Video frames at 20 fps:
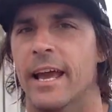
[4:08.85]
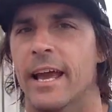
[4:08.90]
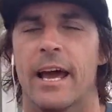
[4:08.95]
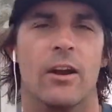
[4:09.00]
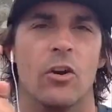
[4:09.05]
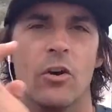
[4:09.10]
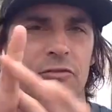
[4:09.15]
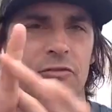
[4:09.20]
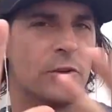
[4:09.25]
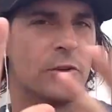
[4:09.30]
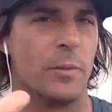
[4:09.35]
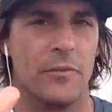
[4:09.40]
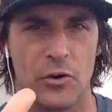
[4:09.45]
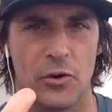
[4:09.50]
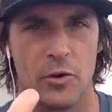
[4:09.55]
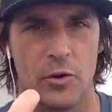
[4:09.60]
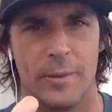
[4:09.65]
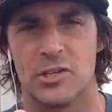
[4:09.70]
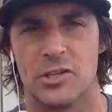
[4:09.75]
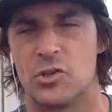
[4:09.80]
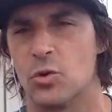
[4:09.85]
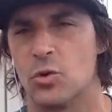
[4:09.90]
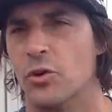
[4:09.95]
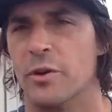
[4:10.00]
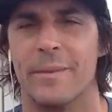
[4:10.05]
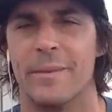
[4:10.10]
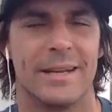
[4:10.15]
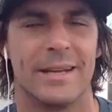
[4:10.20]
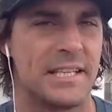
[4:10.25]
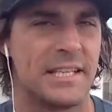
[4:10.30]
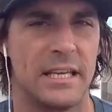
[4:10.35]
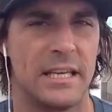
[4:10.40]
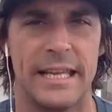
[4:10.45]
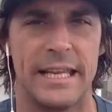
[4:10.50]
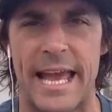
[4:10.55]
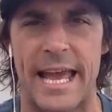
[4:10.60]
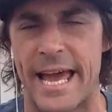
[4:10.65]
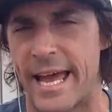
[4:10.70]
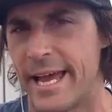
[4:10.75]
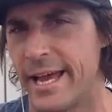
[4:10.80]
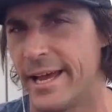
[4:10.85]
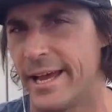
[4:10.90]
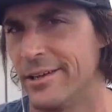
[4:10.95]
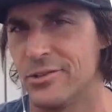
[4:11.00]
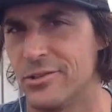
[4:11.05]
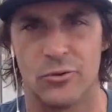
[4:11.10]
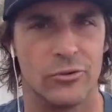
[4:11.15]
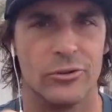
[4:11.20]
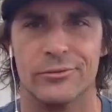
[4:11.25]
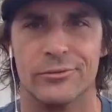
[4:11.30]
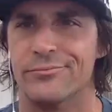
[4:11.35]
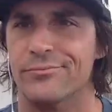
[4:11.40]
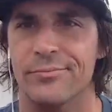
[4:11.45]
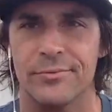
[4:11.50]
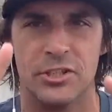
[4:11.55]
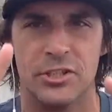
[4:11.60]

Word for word: I don't know if some of you've heard my story, you might have seen in the ads or